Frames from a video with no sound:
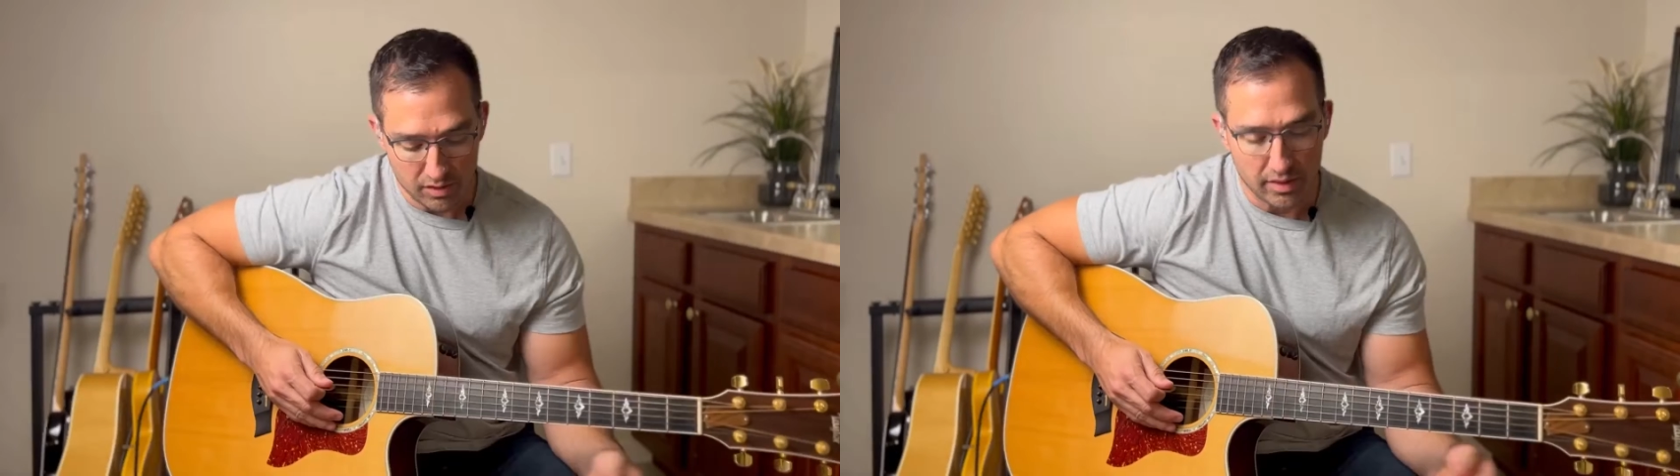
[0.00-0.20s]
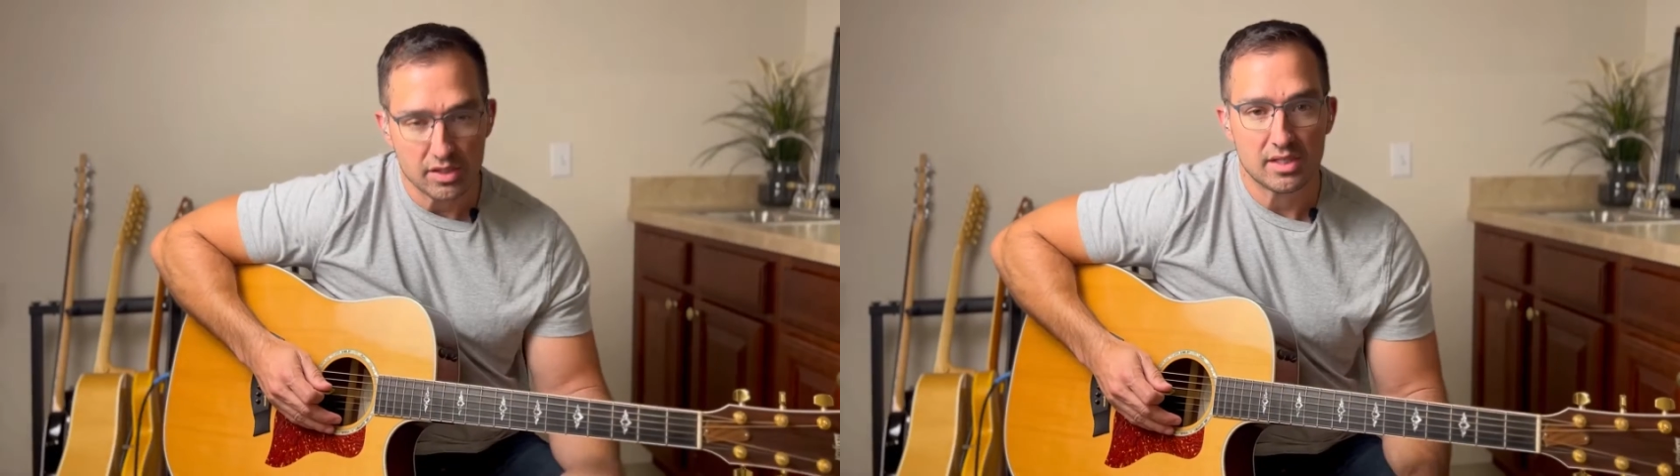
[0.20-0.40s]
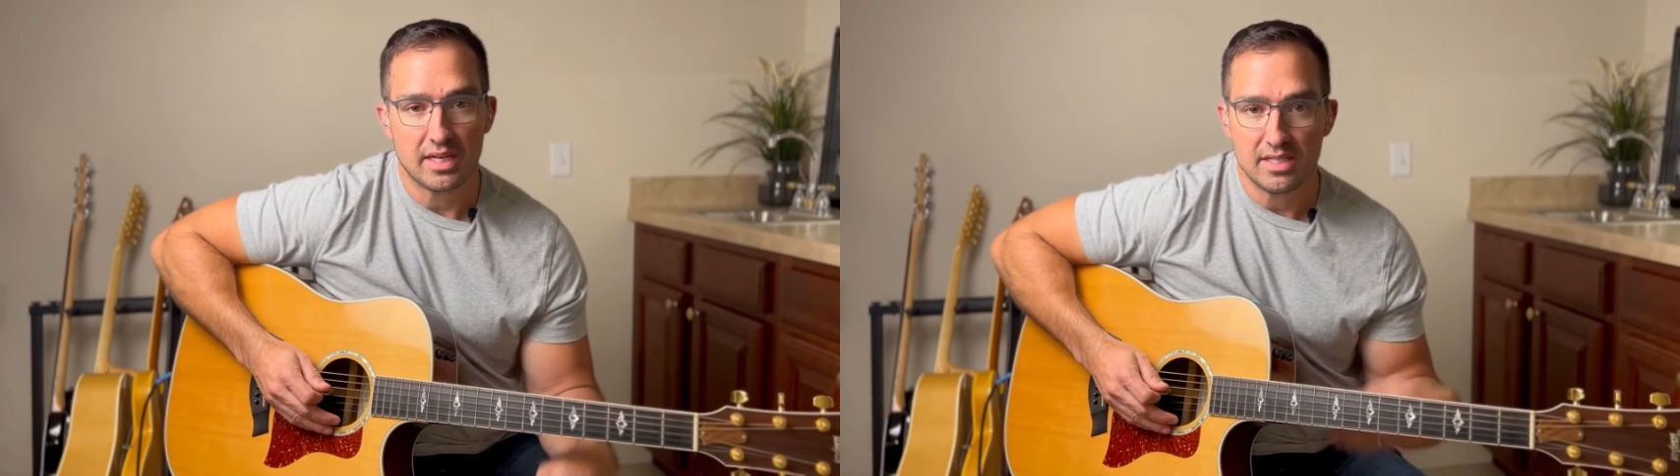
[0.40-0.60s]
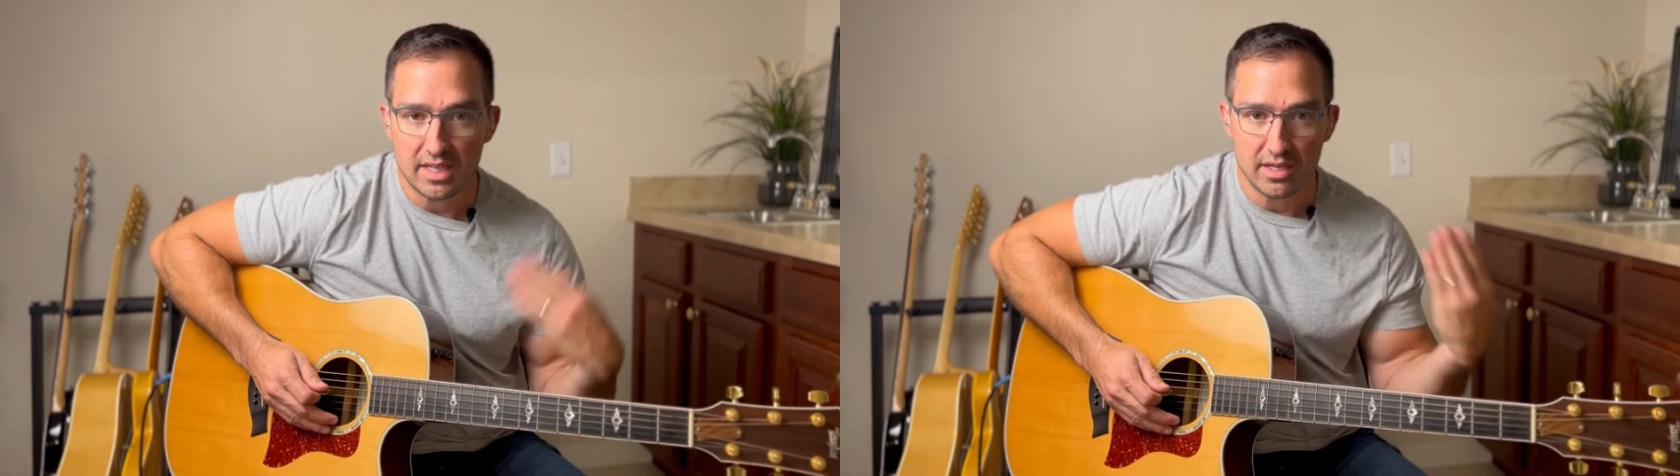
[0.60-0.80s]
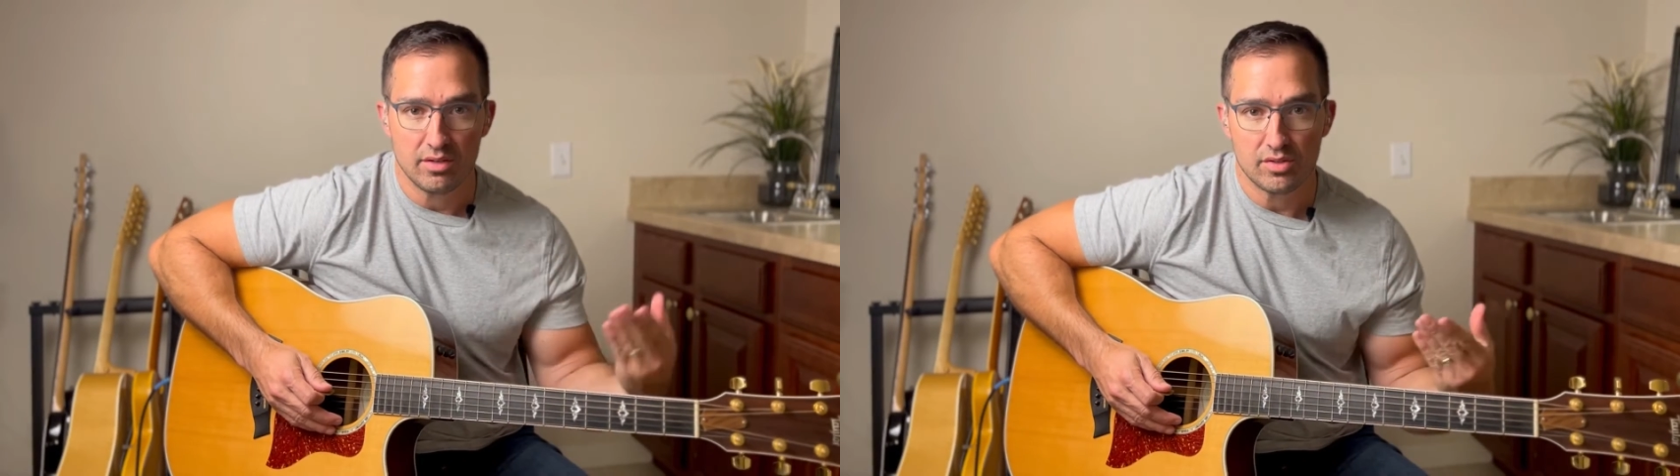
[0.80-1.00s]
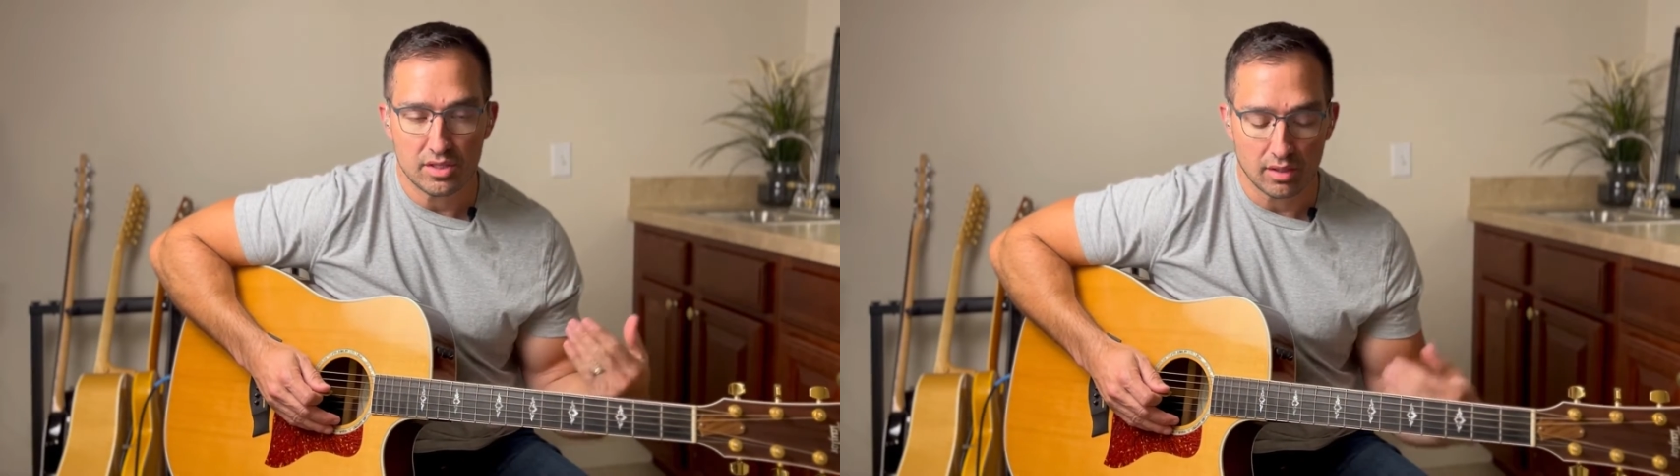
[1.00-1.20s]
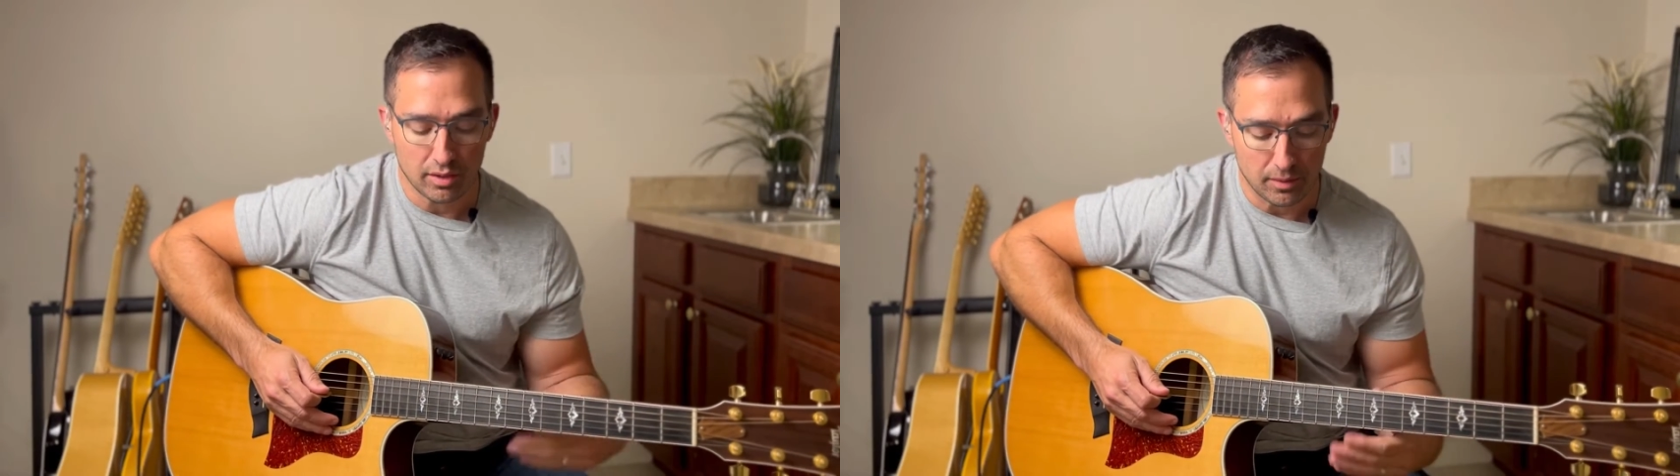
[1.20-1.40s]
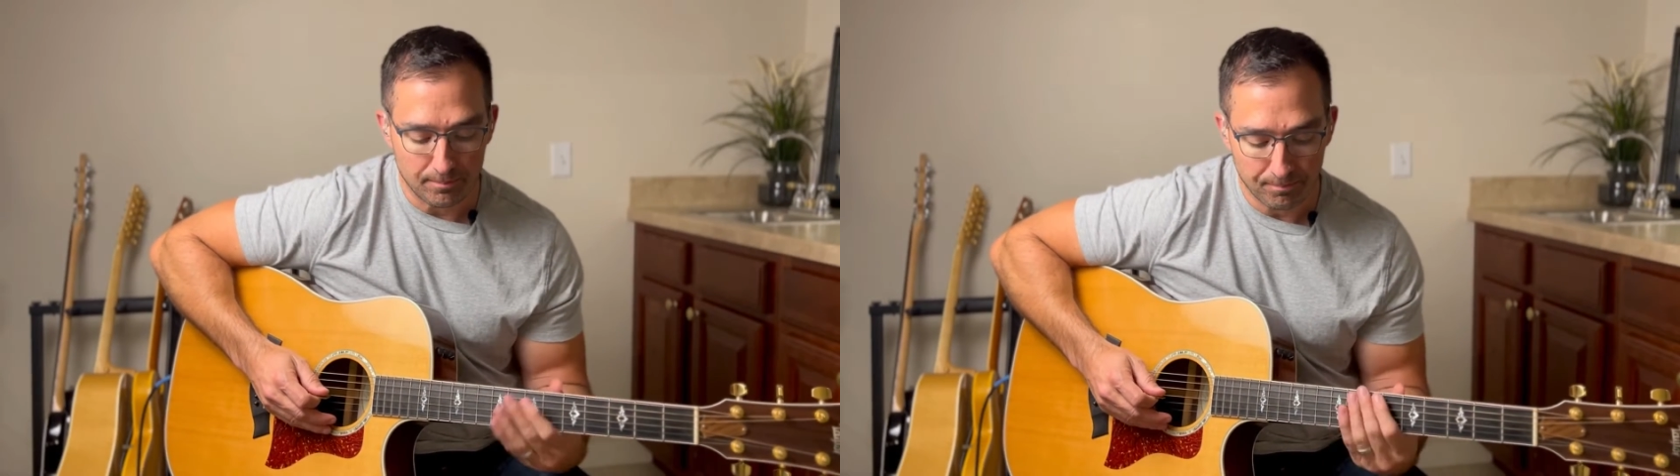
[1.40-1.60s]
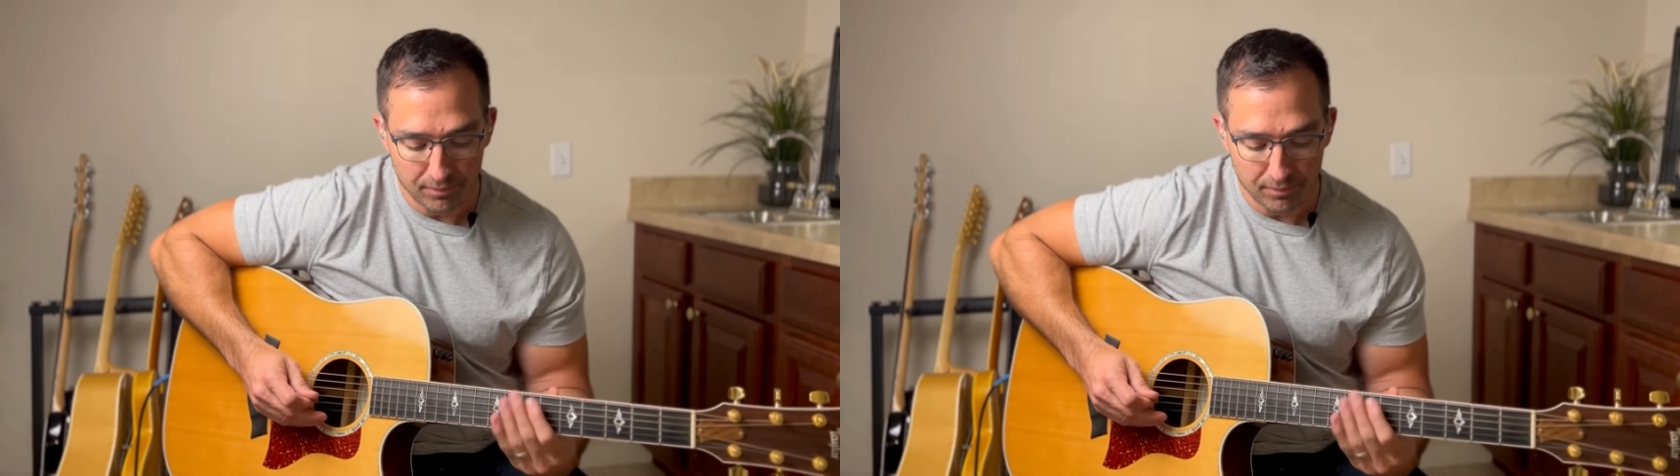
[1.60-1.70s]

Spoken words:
it just continues to loop.